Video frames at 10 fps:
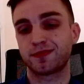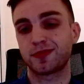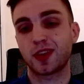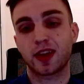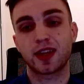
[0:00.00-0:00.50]

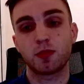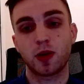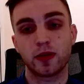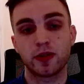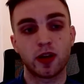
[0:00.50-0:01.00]
Lockheed
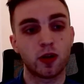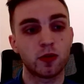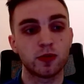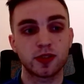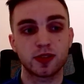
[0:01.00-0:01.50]
Martin
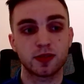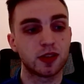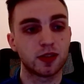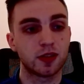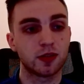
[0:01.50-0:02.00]
owns the
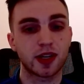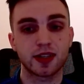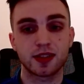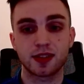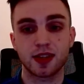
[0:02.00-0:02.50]

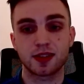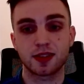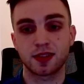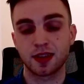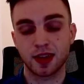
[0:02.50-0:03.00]
United
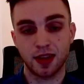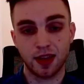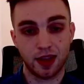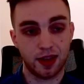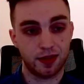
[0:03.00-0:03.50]
States
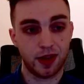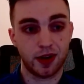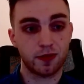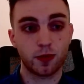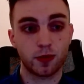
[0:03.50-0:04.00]

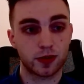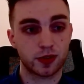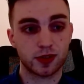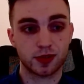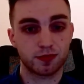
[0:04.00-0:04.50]
Air
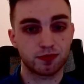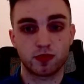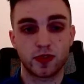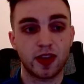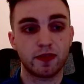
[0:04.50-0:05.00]
Force
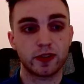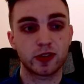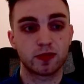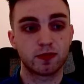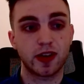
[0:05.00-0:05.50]

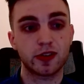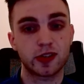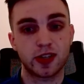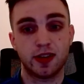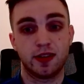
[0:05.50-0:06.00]
favored fighter
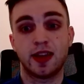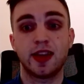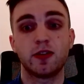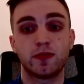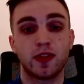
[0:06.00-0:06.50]
jet, and
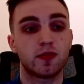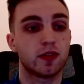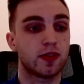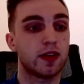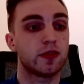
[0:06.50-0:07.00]
NATO
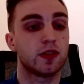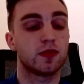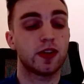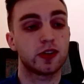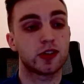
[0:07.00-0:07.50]
favored
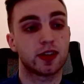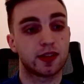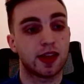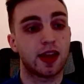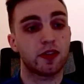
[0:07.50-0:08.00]
fighter jet,
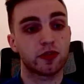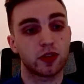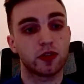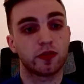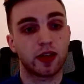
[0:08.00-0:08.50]
the
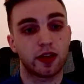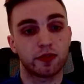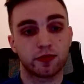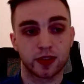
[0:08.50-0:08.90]
F-35,